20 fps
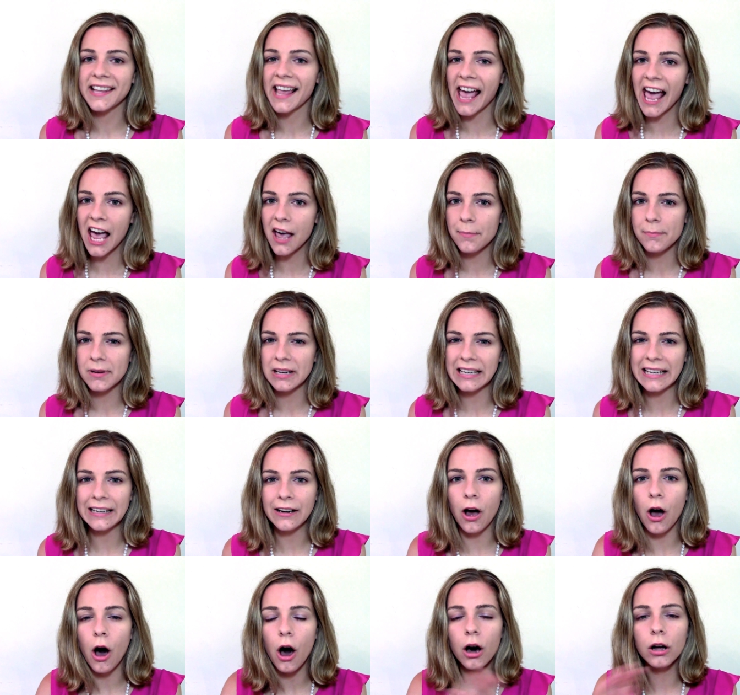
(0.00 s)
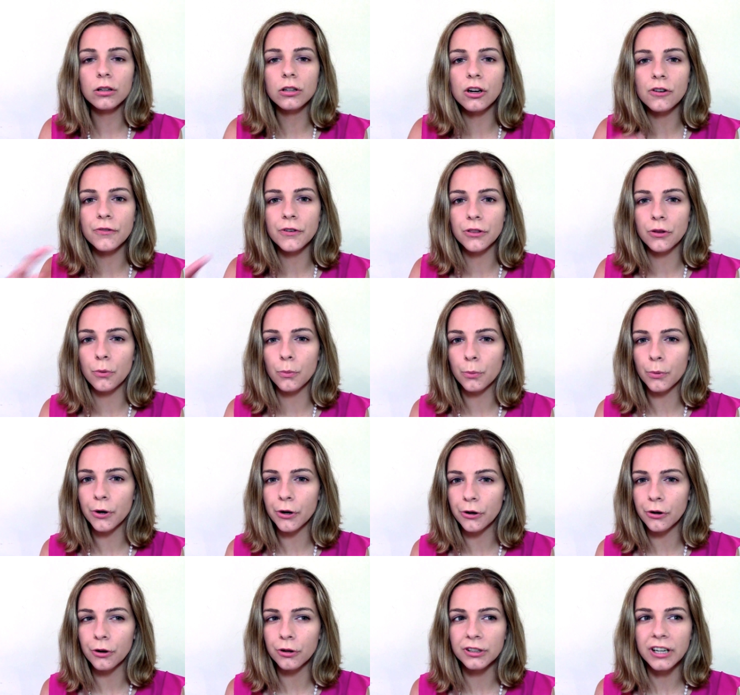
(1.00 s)
happening all over the
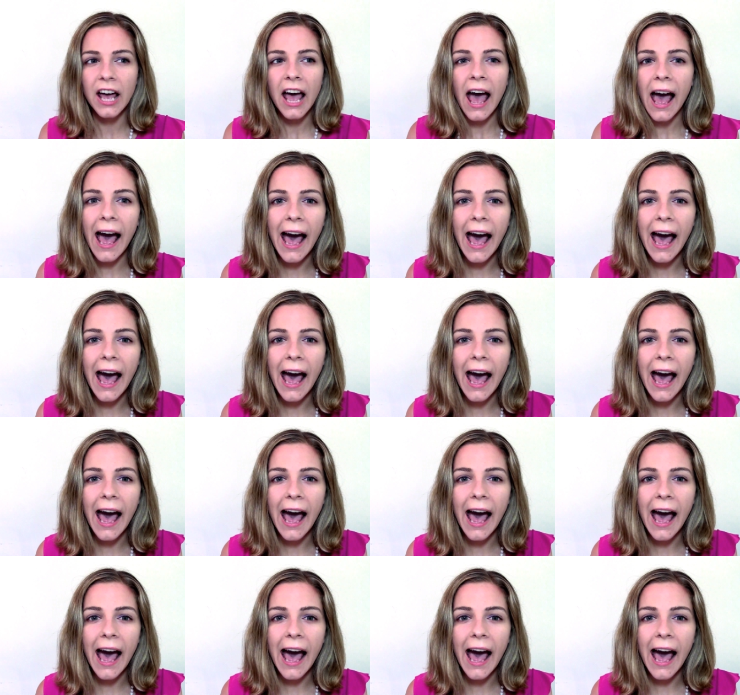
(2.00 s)
world.